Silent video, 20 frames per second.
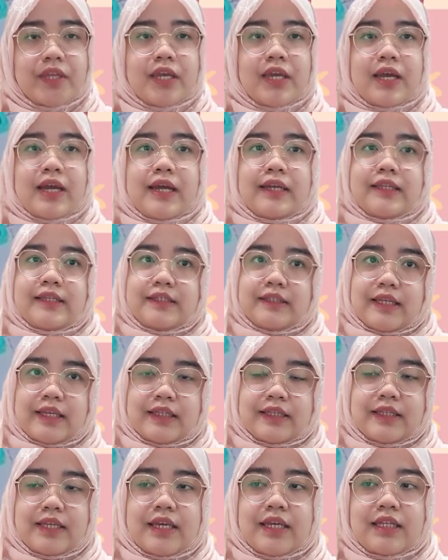Other
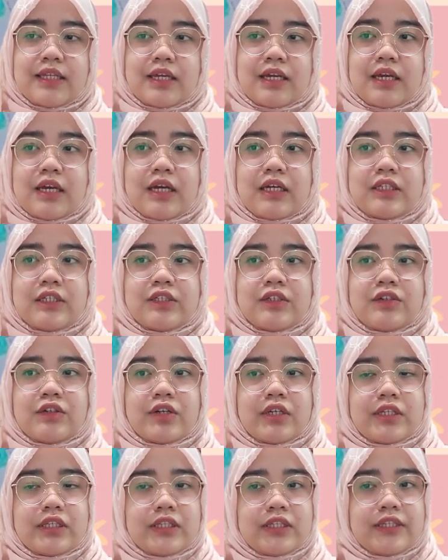than that, the
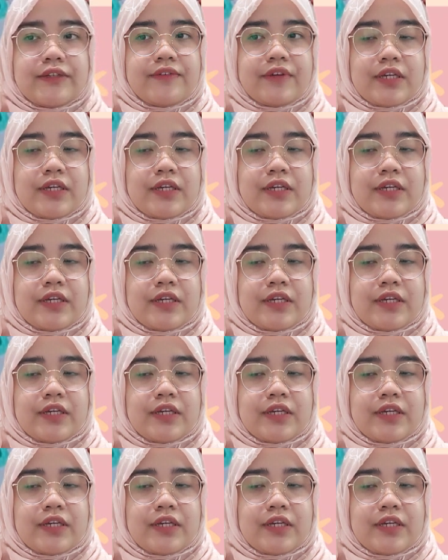corrective